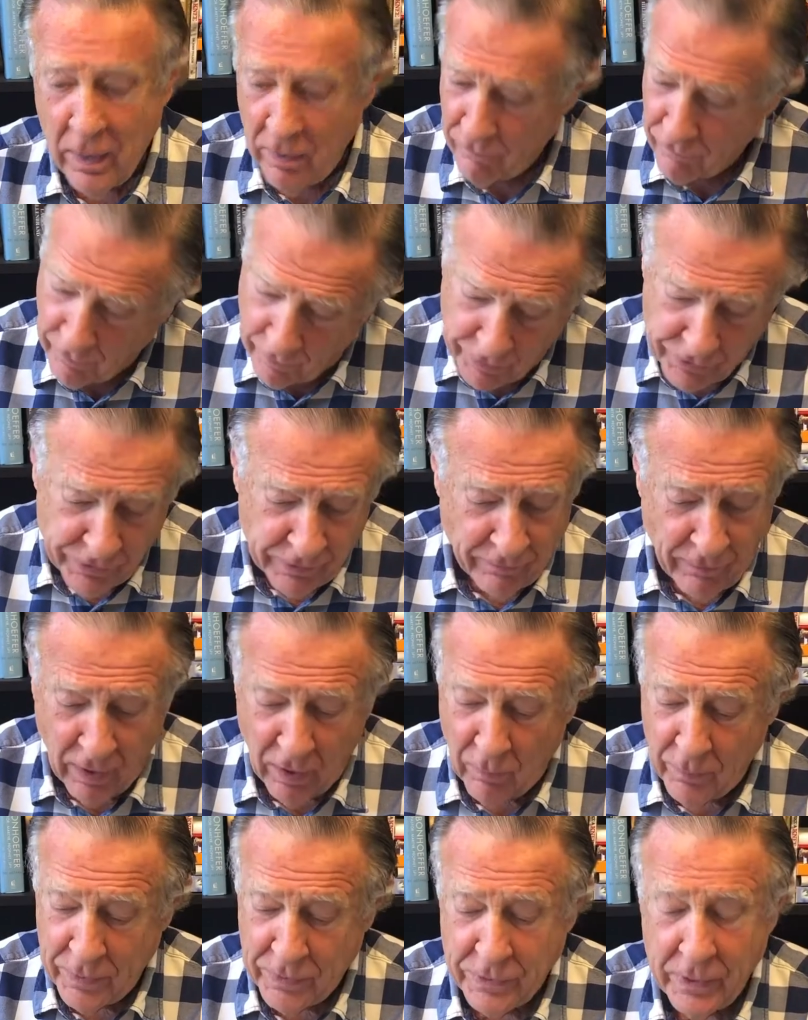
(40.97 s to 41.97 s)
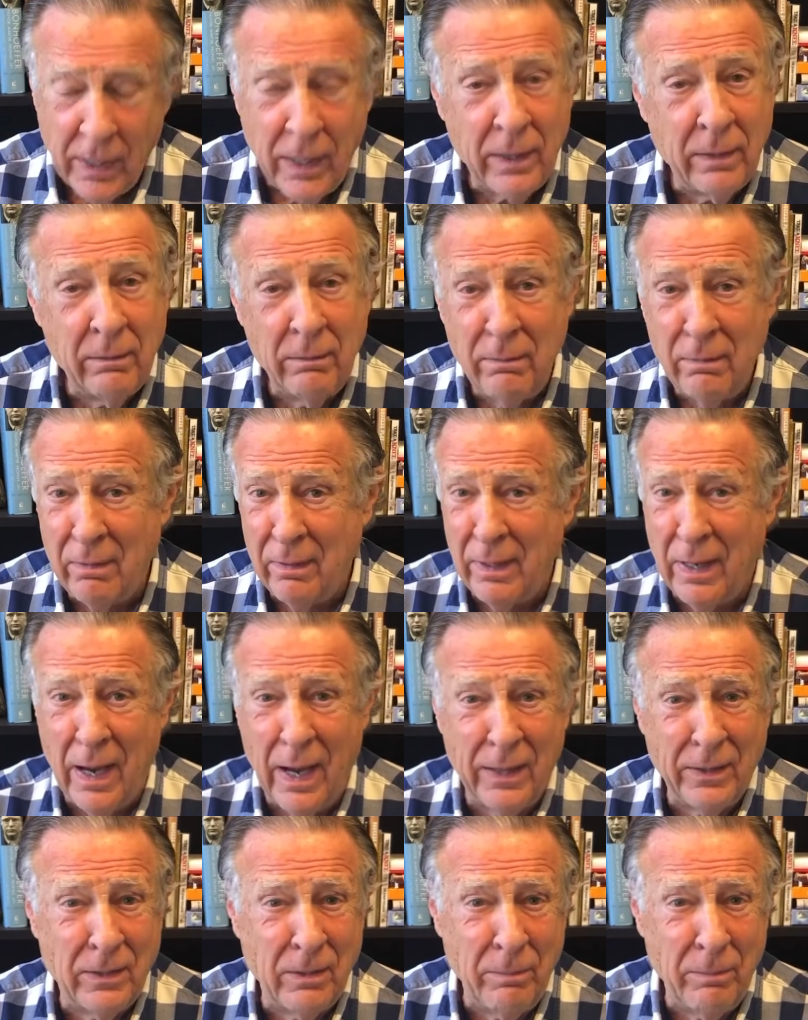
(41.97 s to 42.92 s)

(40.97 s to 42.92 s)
First of all, we said you got